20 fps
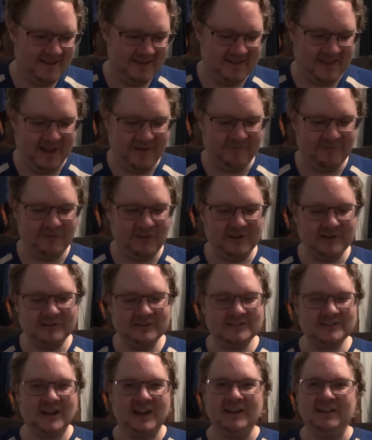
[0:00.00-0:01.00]
That
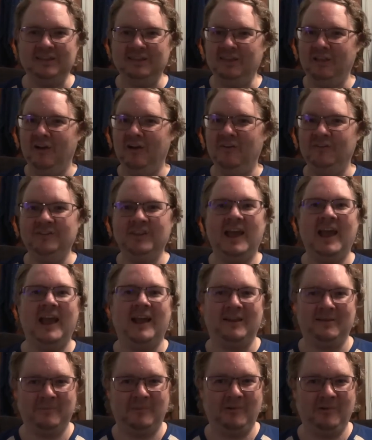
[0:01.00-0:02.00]
Fluttershy loved
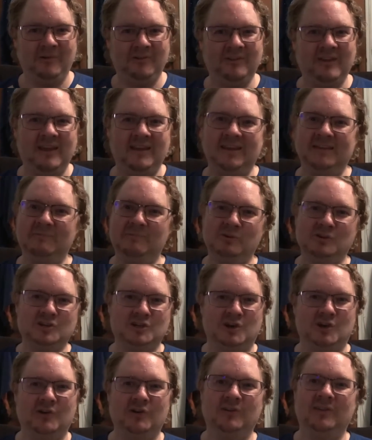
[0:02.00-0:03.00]
animals, and in
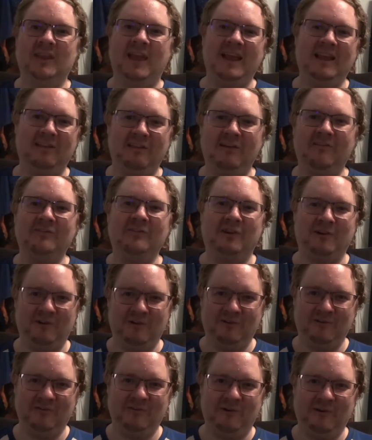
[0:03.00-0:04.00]
return, they loved
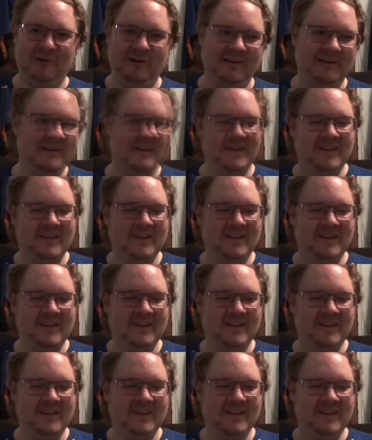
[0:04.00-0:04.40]
her for it,